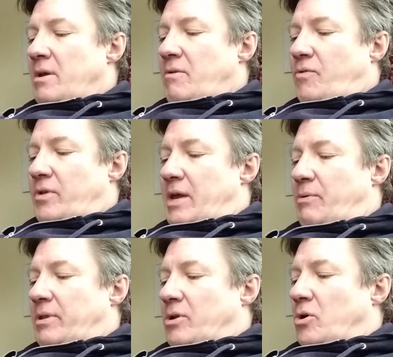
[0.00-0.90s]
for they
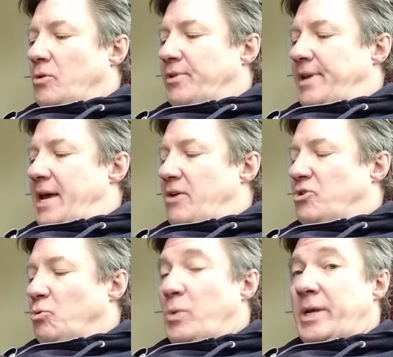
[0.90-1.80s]
resolved now
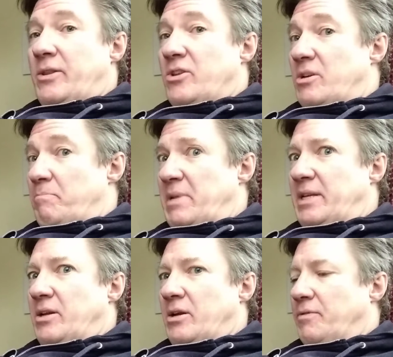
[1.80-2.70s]
to win the
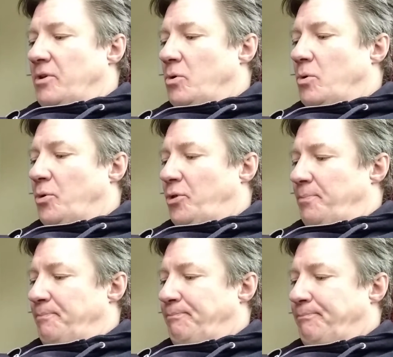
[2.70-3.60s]
dominion of the north.
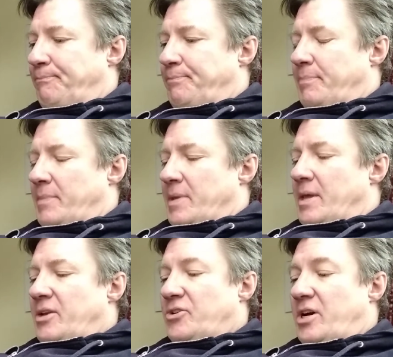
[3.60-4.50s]

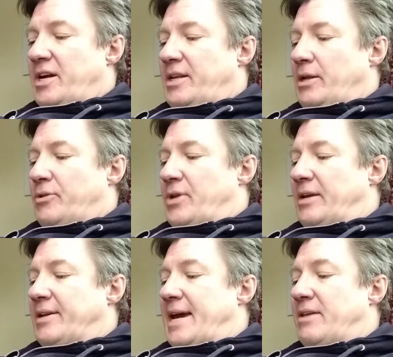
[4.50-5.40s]
Tidings they
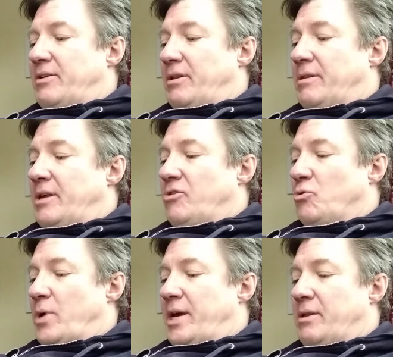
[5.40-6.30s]
had gathered in secret
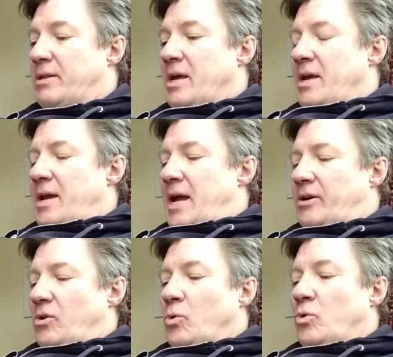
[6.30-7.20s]
ways, and
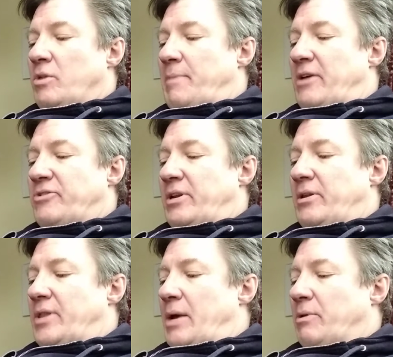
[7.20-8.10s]
in all the
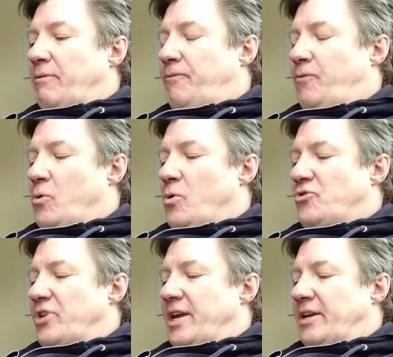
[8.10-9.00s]
mountains there was a
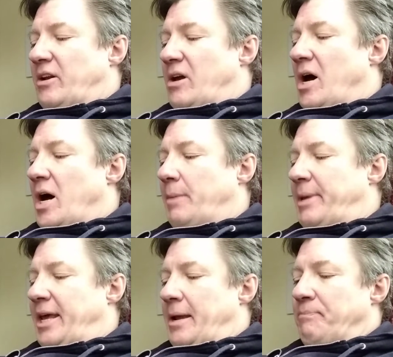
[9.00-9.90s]
forging and an
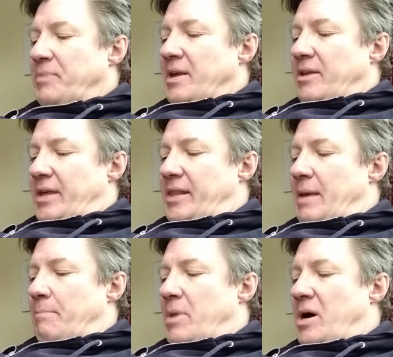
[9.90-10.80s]
arming. Then they
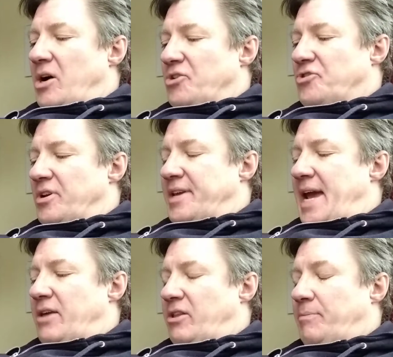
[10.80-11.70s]
marched and
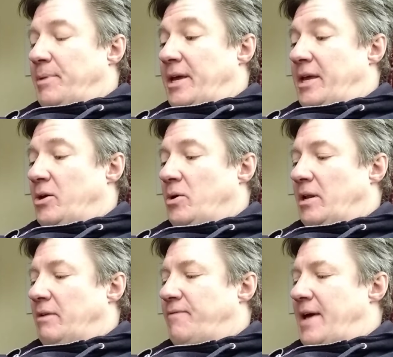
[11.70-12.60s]
gathered by hill
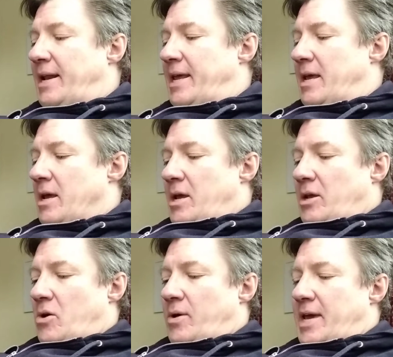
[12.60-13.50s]
and valley,
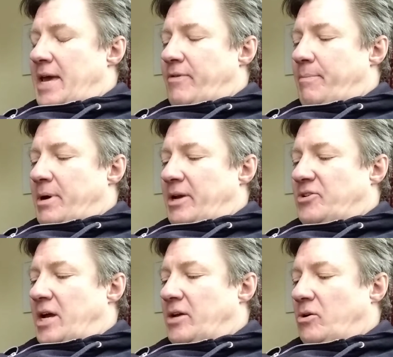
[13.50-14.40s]
going ever by
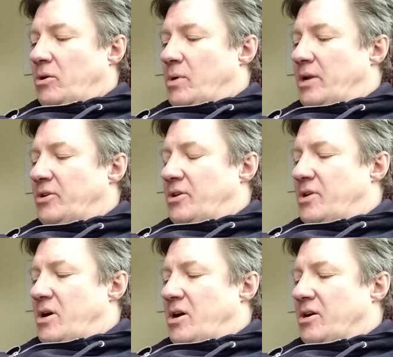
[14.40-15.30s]
tunnel or under
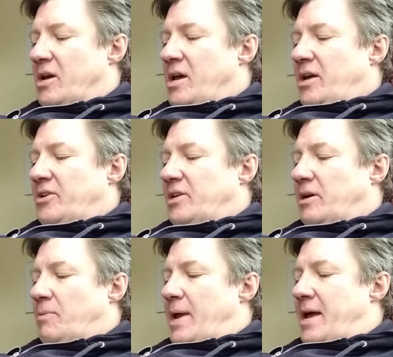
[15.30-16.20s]
dark, until
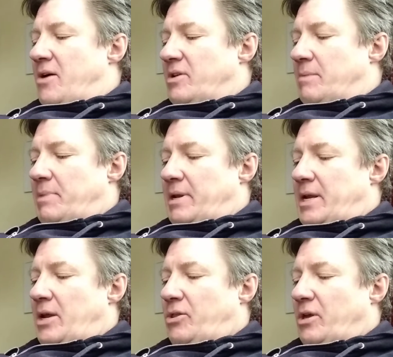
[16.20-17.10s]
around and
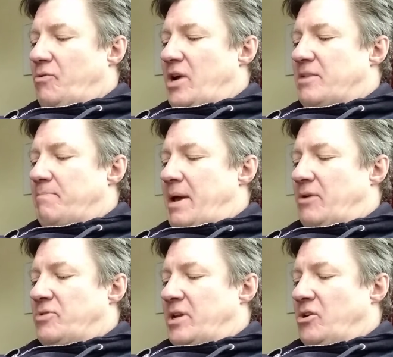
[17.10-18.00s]
beneath the great
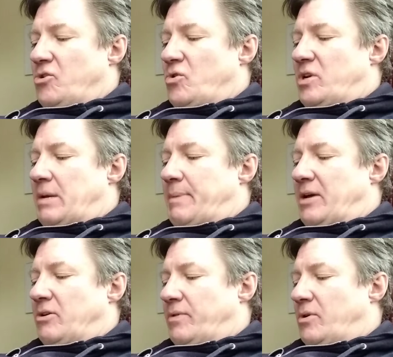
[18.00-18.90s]
mountain
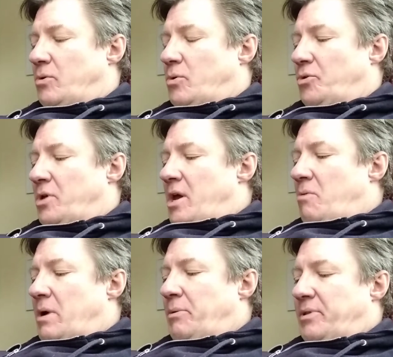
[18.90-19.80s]
Gundabad of the north,
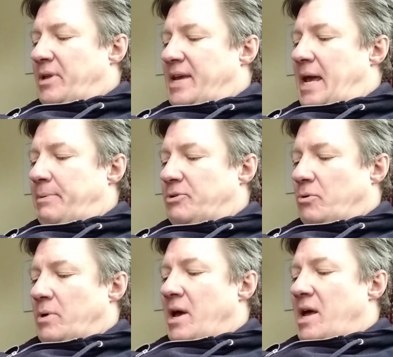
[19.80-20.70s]
where was their
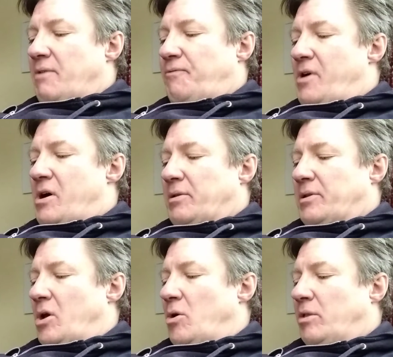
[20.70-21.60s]
capital, a vast
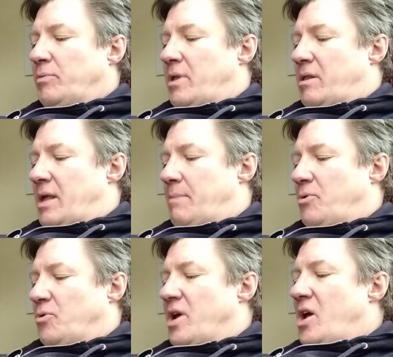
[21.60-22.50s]
host was
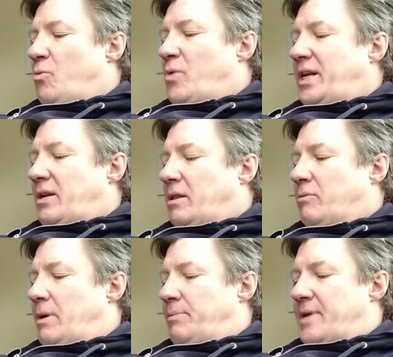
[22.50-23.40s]
assembled, ready to
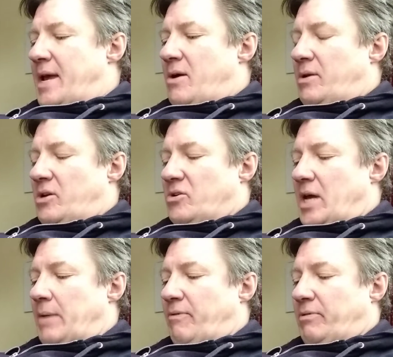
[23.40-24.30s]
sweep down in
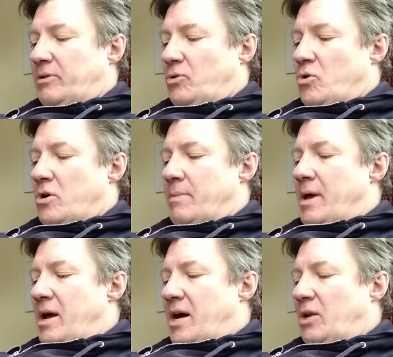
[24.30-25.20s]
time of storm
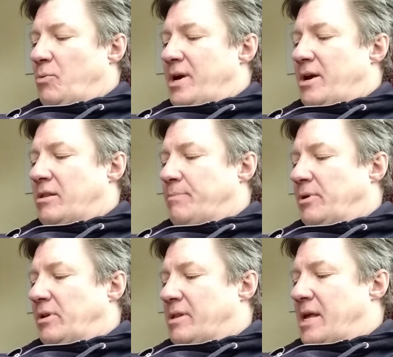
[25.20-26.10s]
unawares
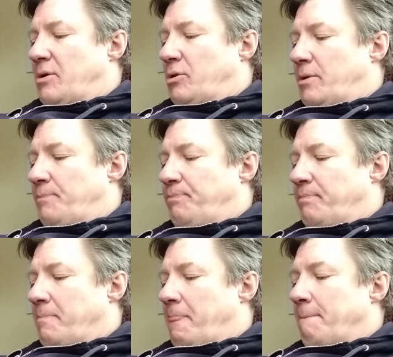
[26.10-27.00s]
upon the south.
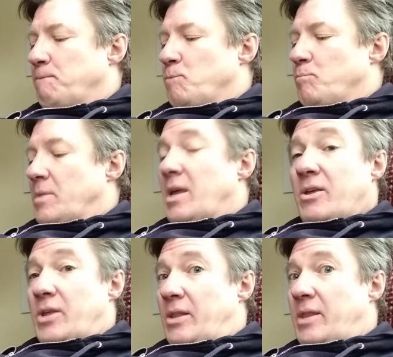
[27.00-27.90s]

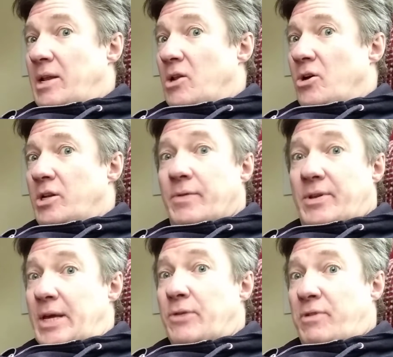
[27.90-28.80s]
Then they learned of the
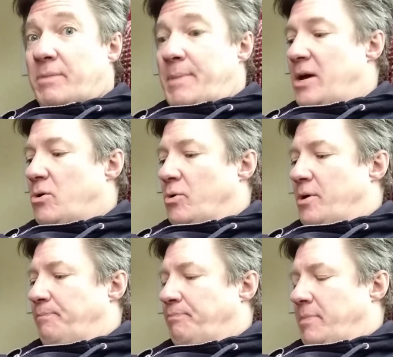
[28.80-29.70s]
death of Smaug,
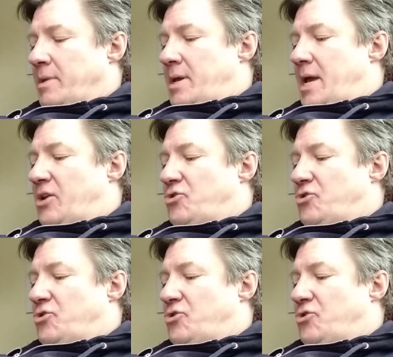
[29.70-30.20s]
and